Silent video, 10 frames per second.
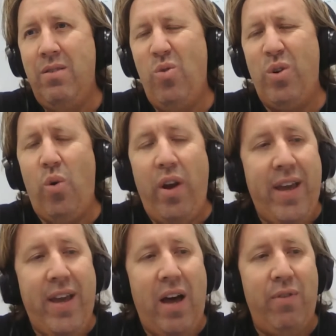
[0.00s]
nor do I
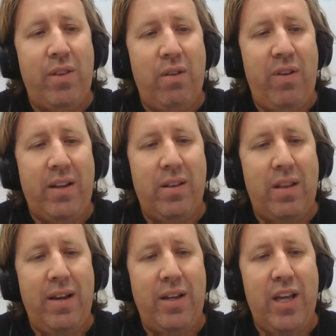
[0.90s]
covet the fact
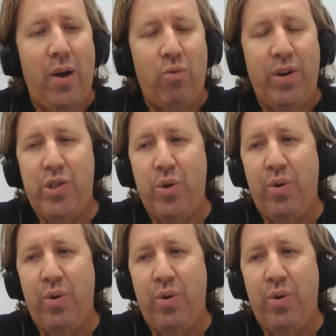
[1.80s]
that they need to go and retour